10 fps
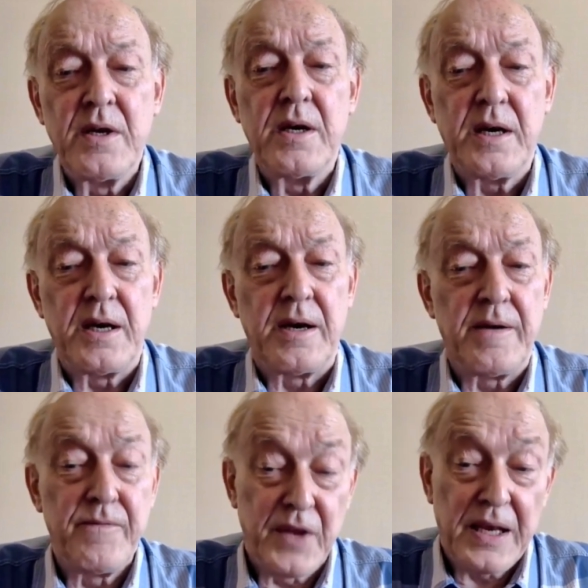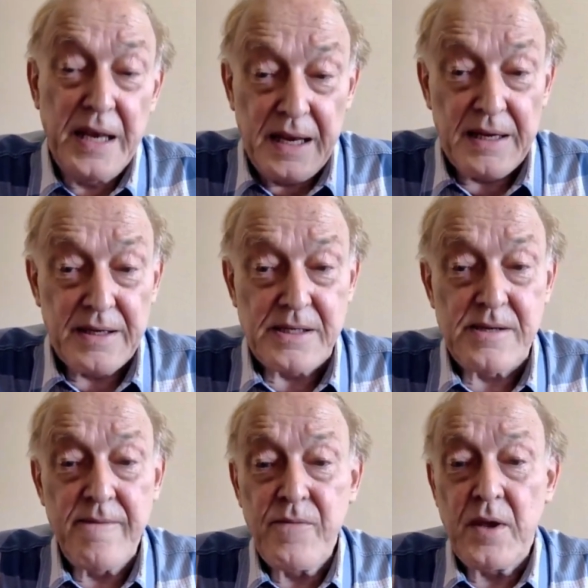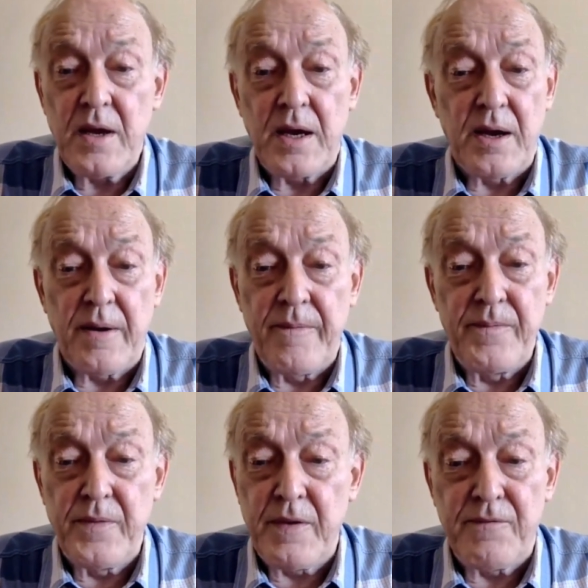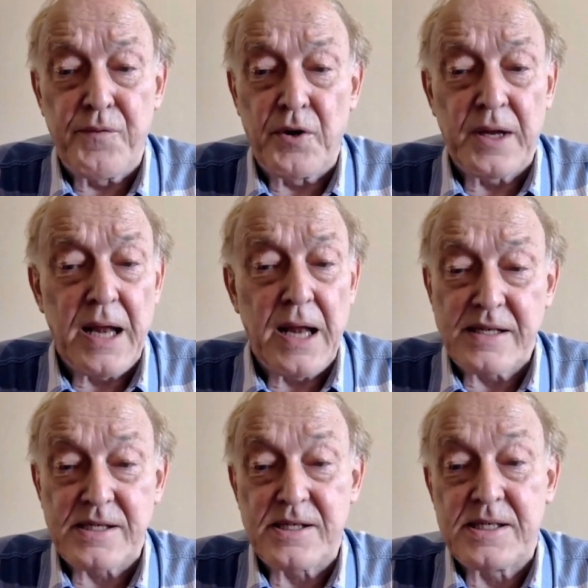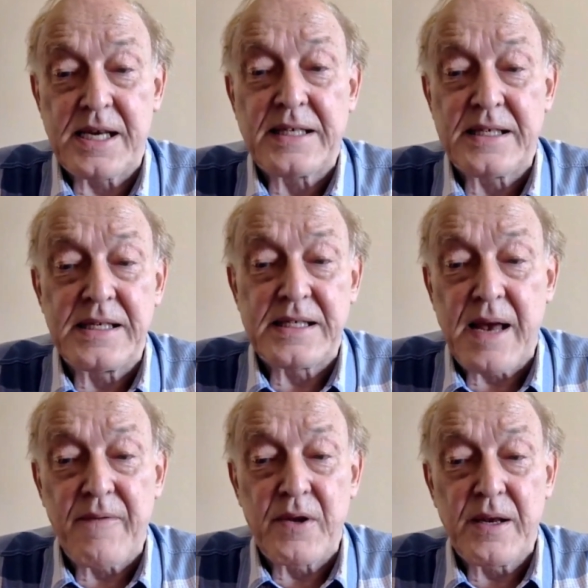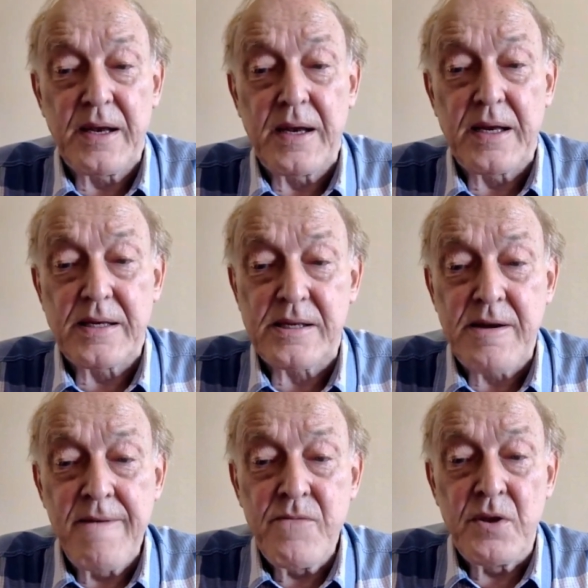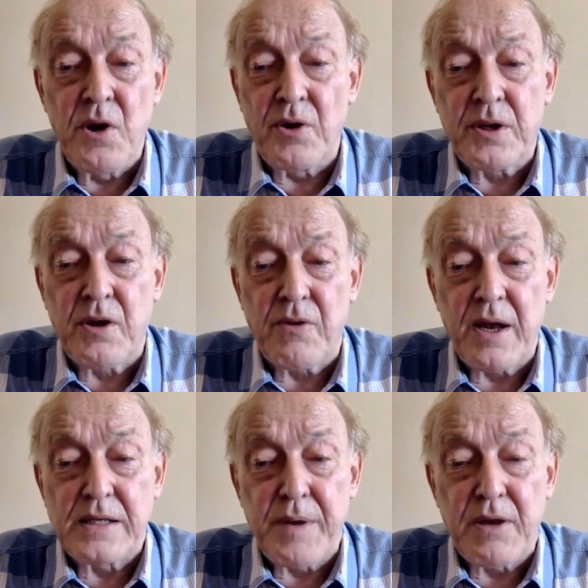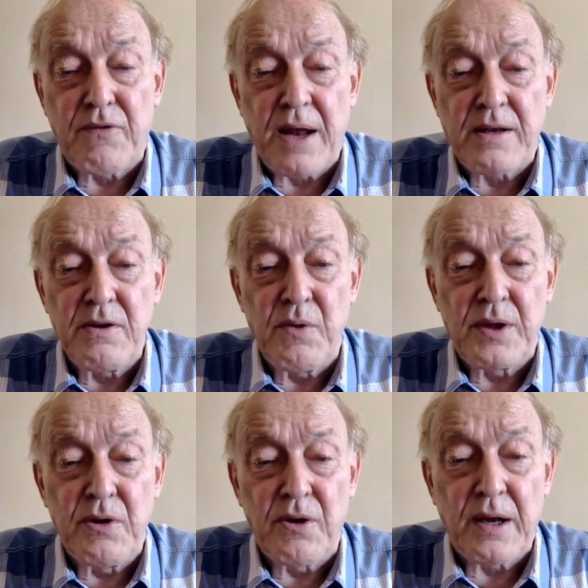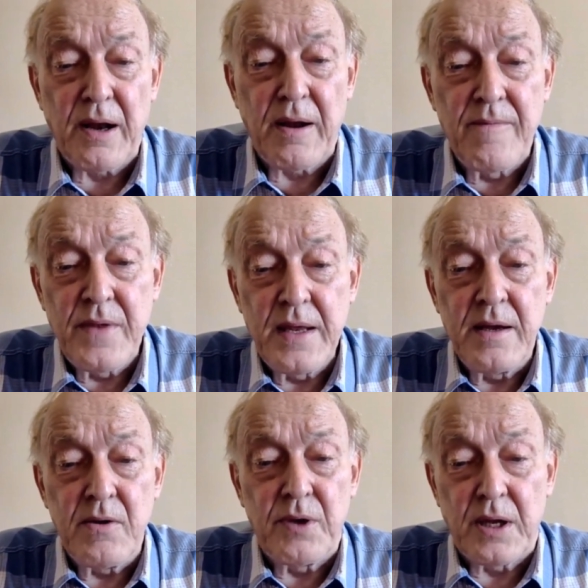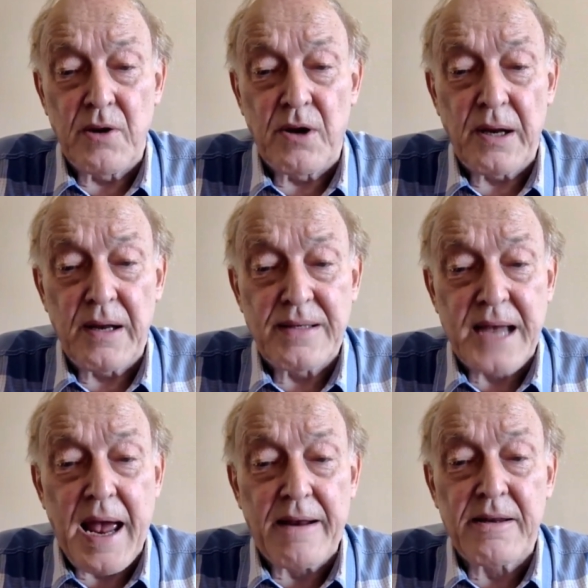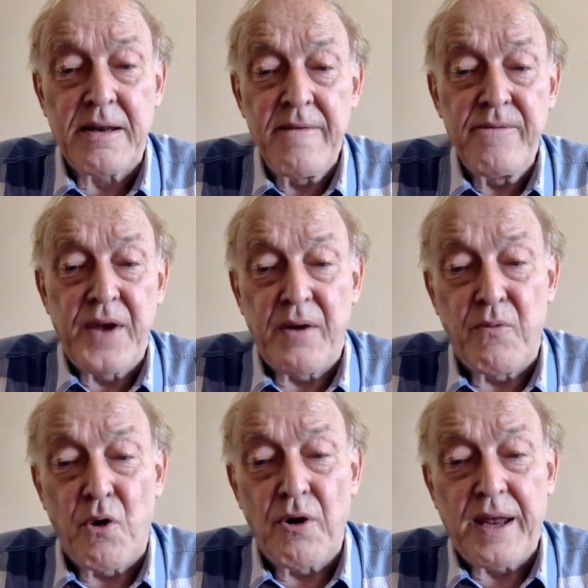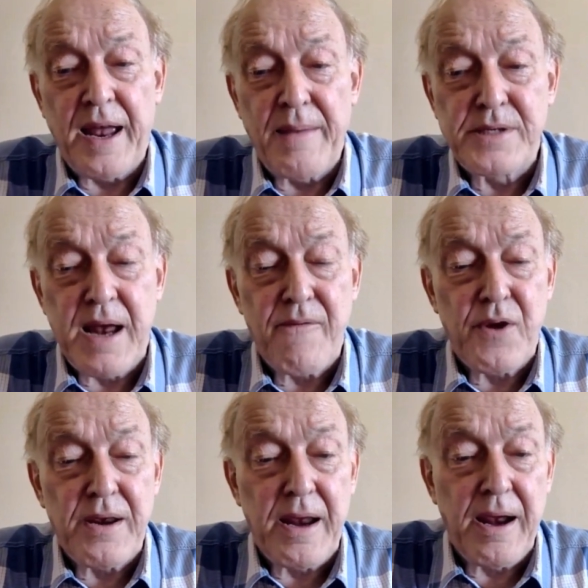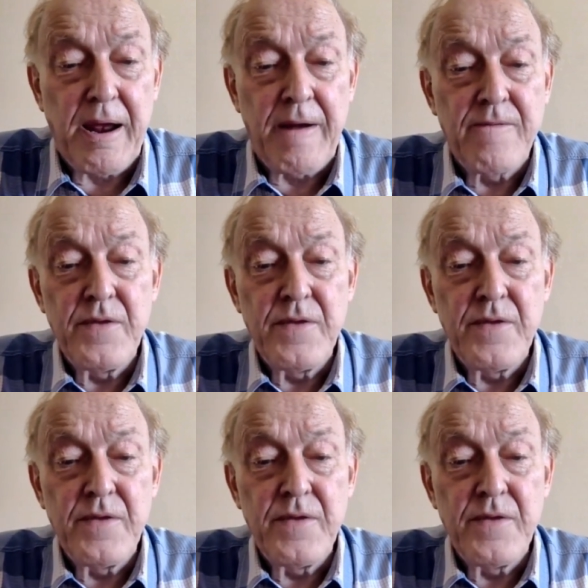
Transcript: the years. For the last 67 years, North Korea has been threatened with a nuclear attack. There are war games every year,